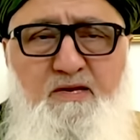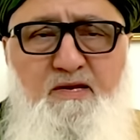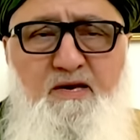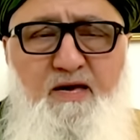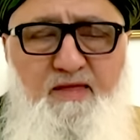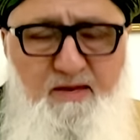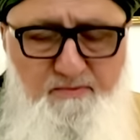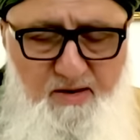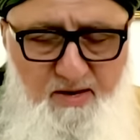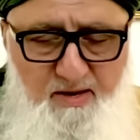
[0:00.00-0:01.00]
and that
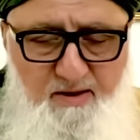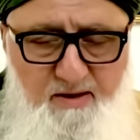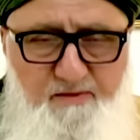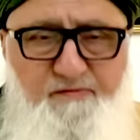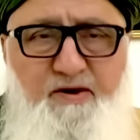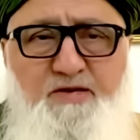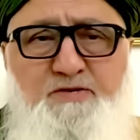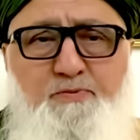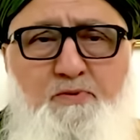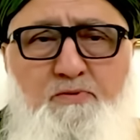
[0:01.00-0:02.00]
my uh, face
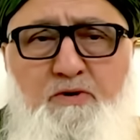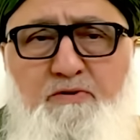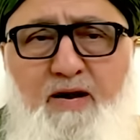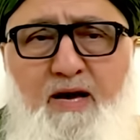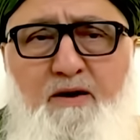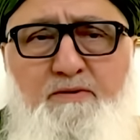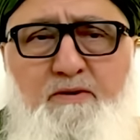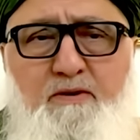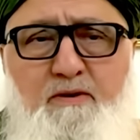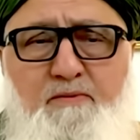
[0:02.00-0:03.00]
upon the
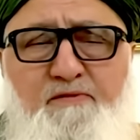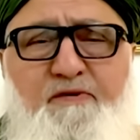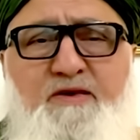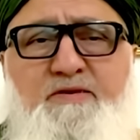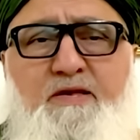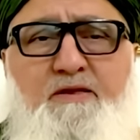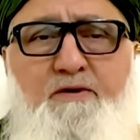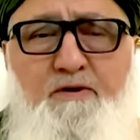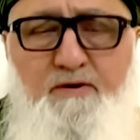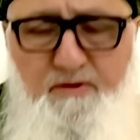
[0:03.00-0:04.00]
ground and my face at
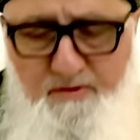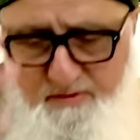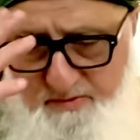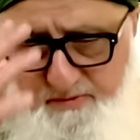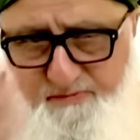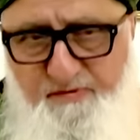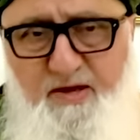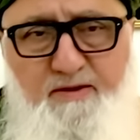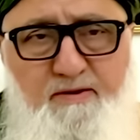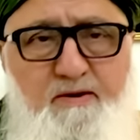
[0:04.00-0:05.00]
your
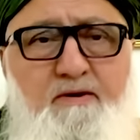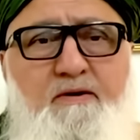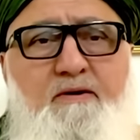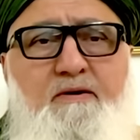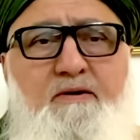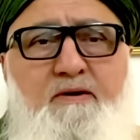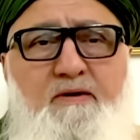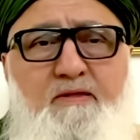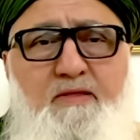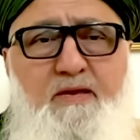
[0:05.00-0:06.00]
feet
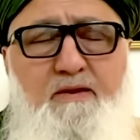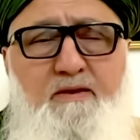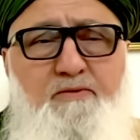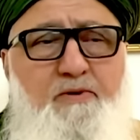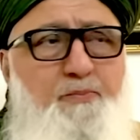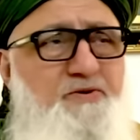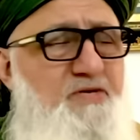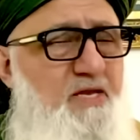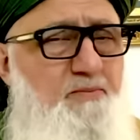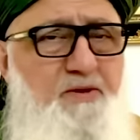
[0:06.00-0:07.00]
that
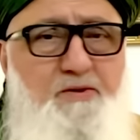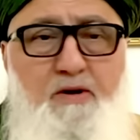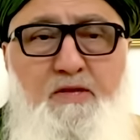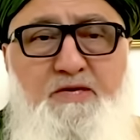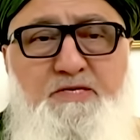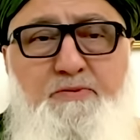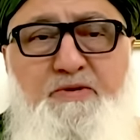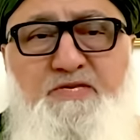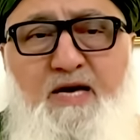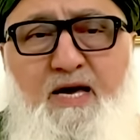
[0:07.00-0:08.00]
represent me to Allah
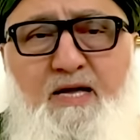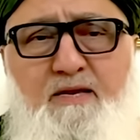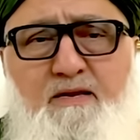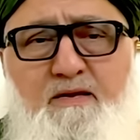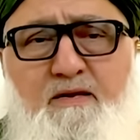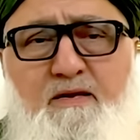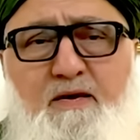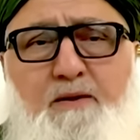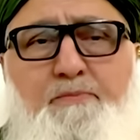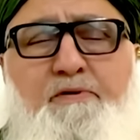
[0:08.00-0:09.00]

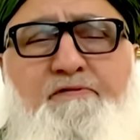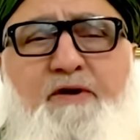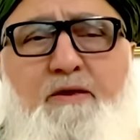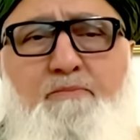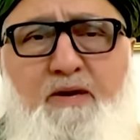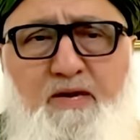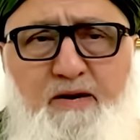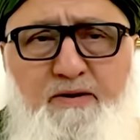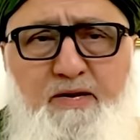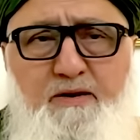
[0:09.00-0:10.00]
and perfect my
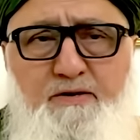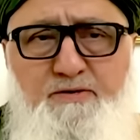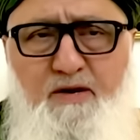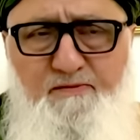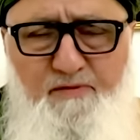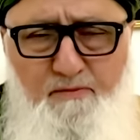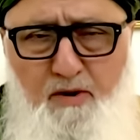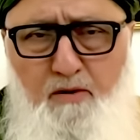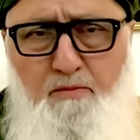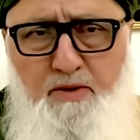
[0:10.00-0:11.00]
character. So every
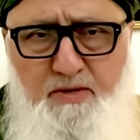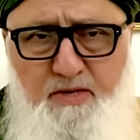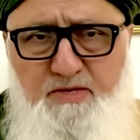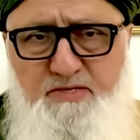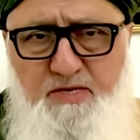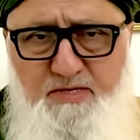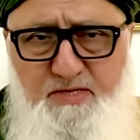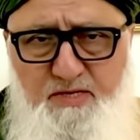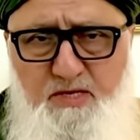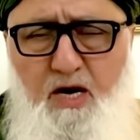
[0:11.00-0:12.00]
moment is, is
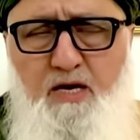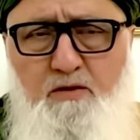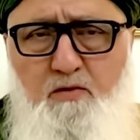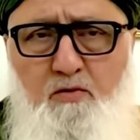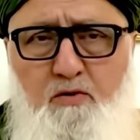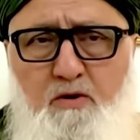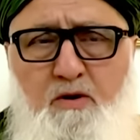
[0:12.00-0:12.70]
a dialogue